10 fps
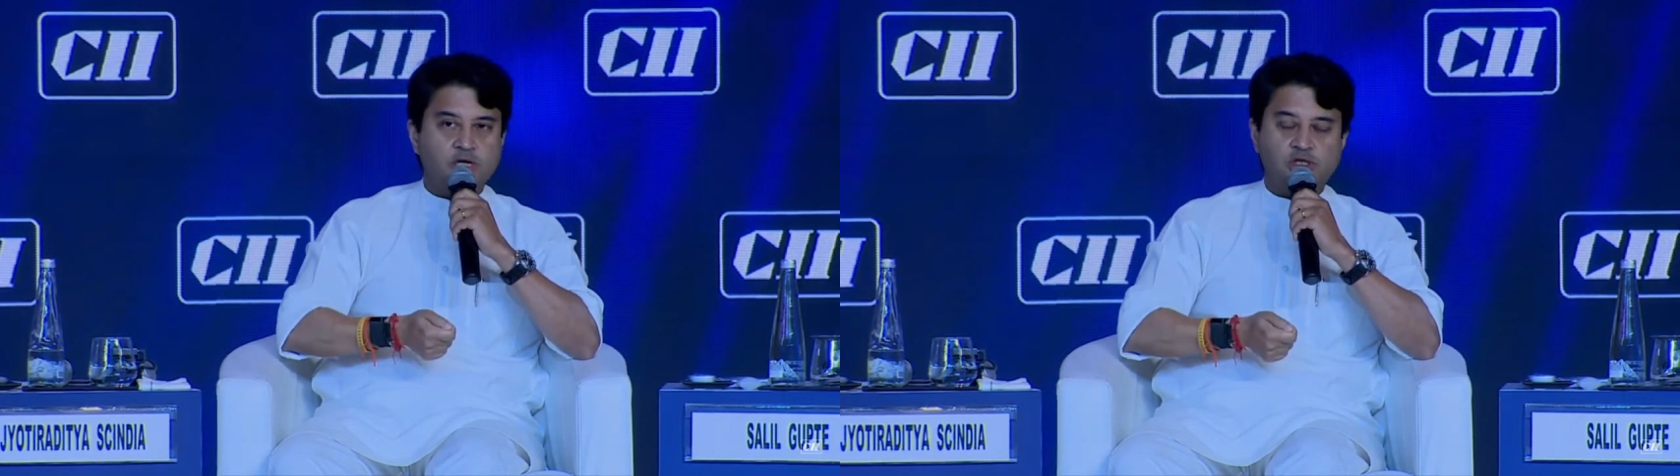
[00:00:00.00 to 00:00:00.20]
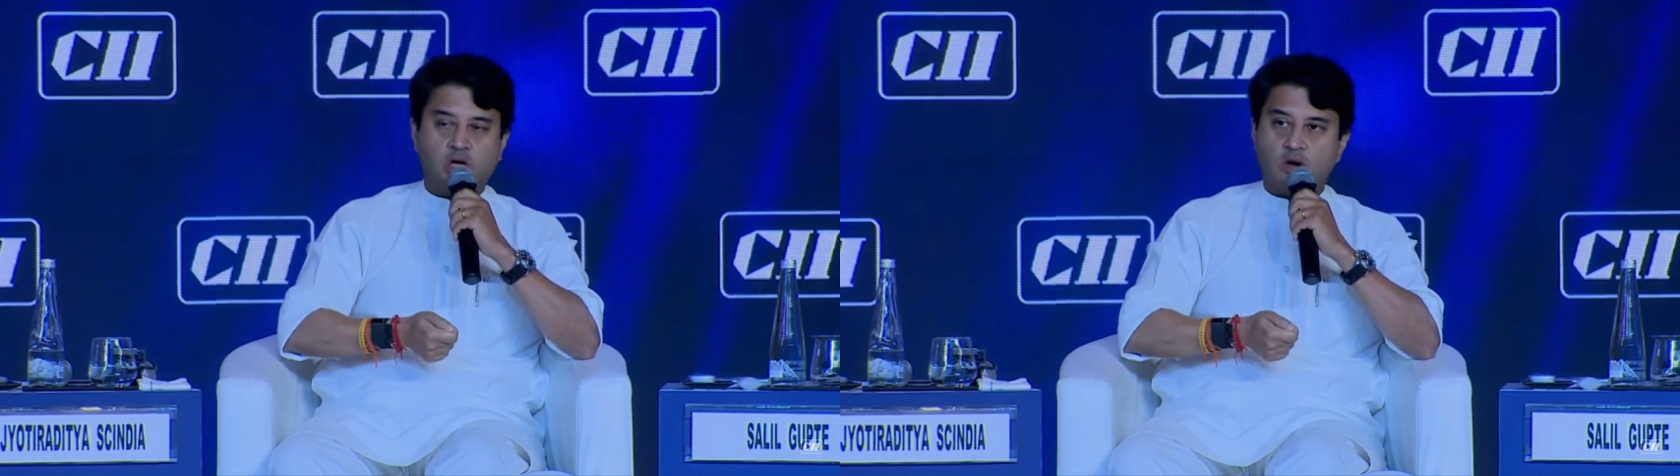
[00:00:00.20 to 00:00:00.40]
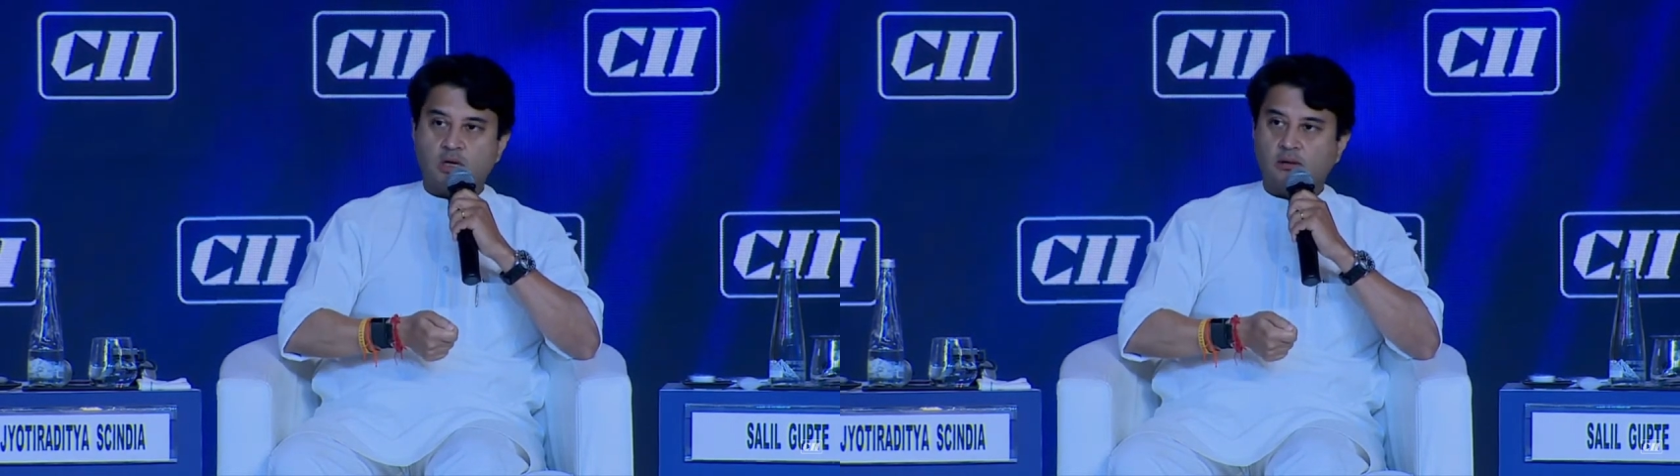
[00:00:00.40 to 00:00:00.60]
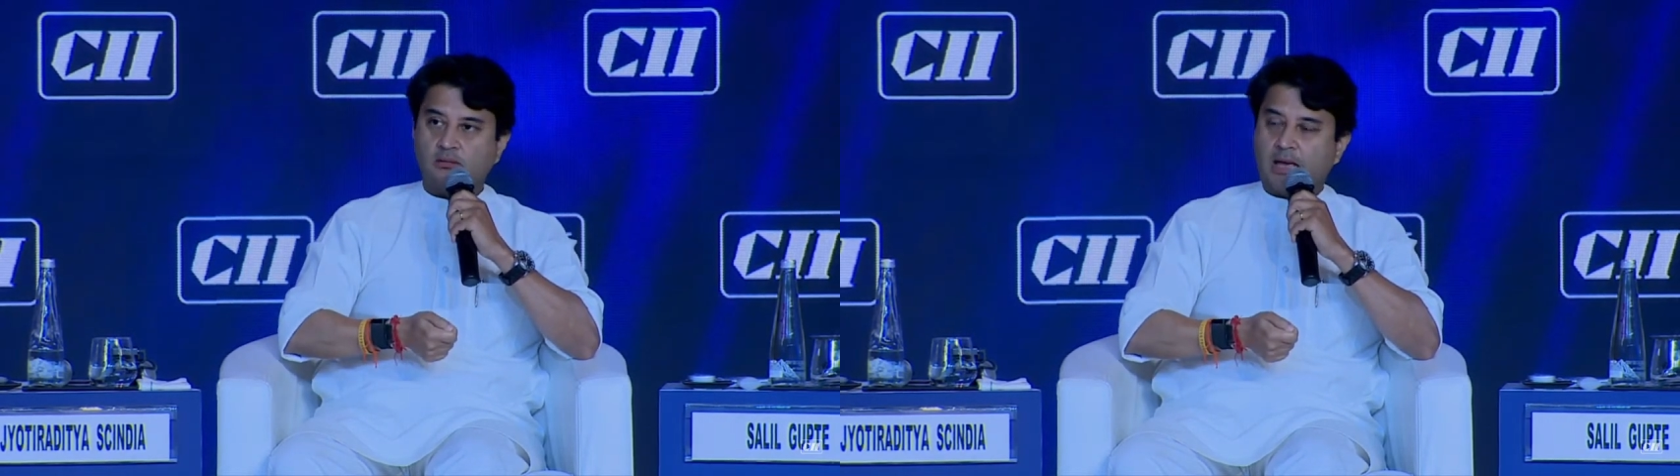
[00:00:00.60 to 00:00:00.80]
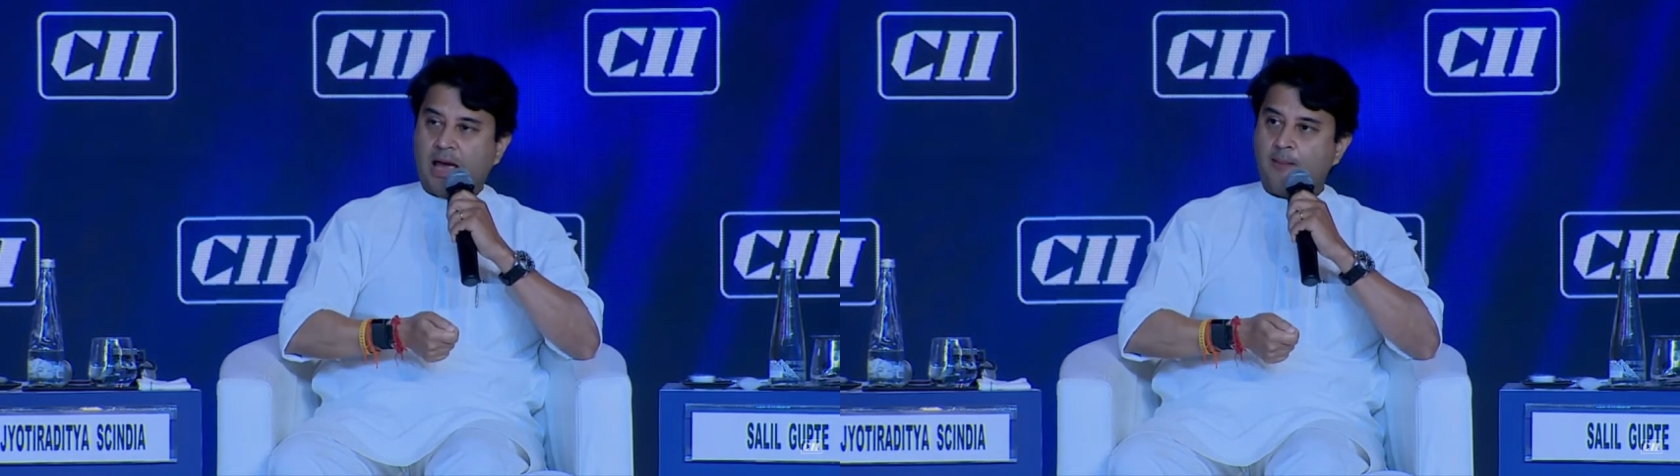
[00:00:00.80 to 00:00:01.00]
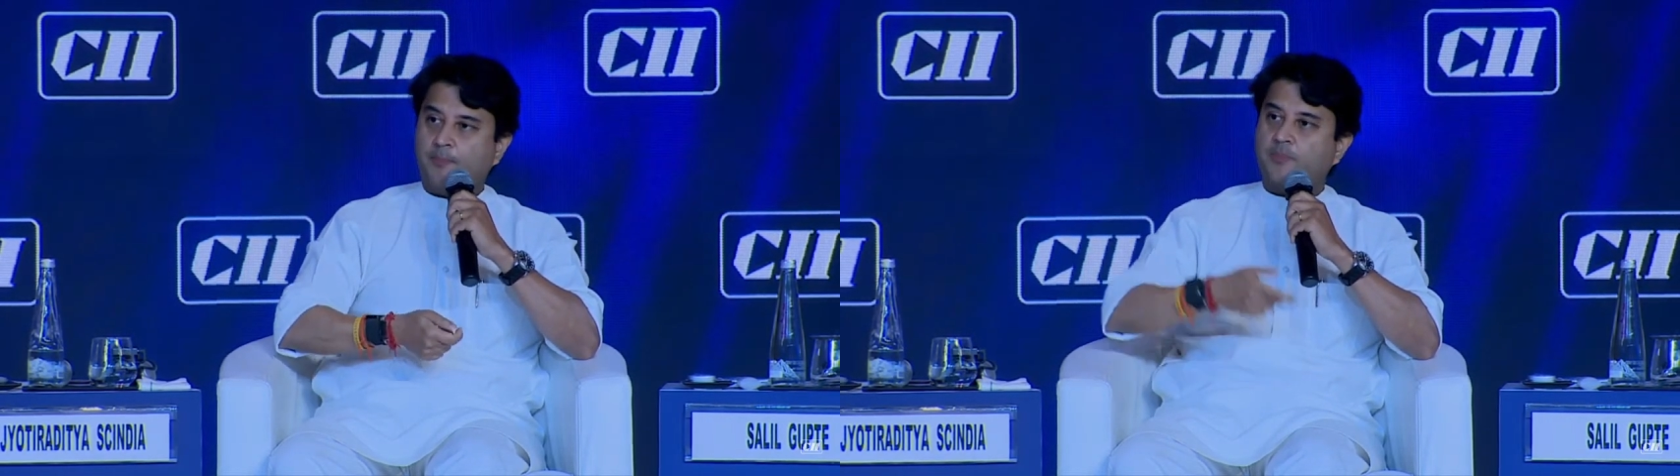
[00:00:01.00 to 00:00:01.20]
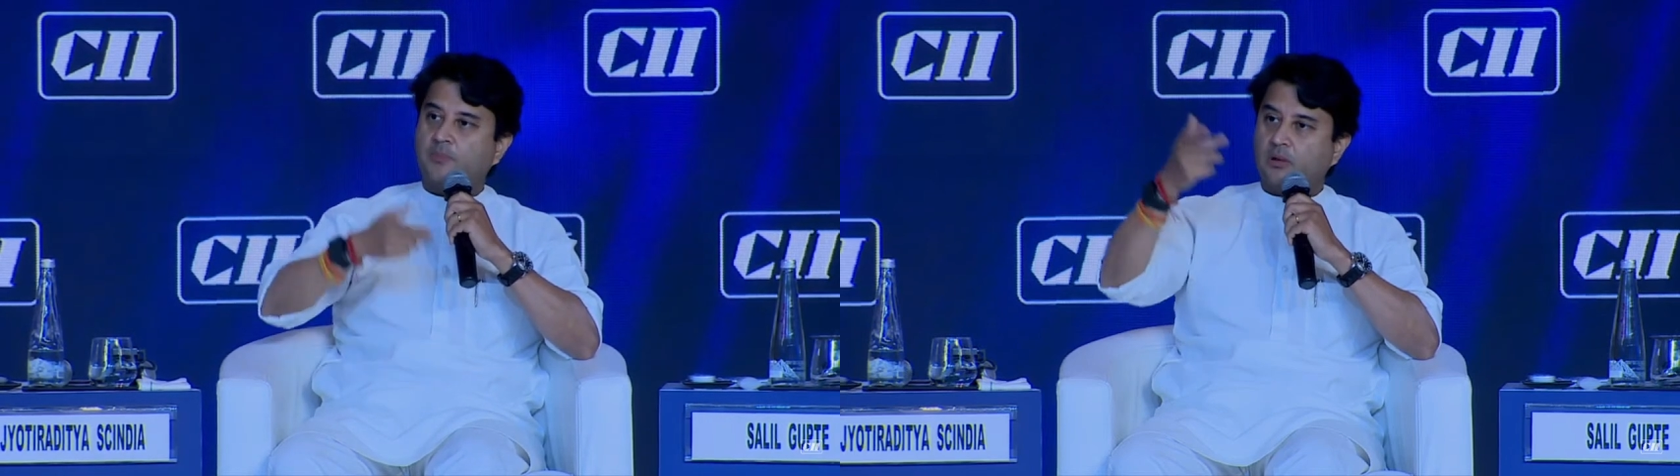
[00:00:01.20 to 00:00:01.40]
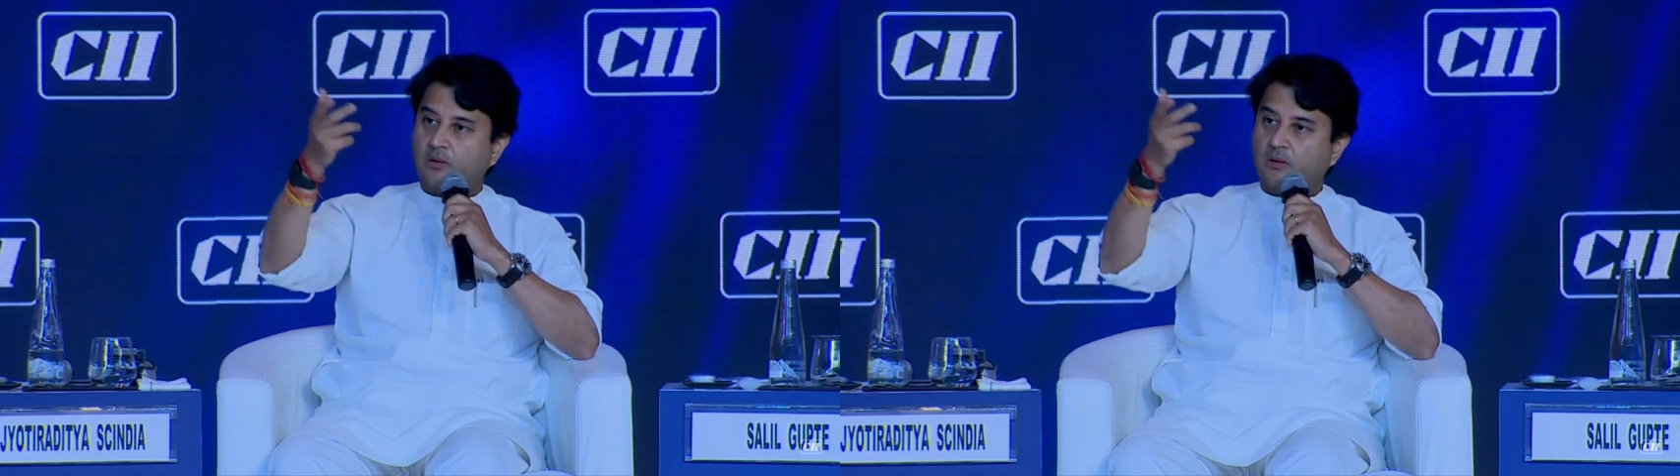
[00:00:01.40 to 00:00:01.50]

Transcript: DigiLocker app,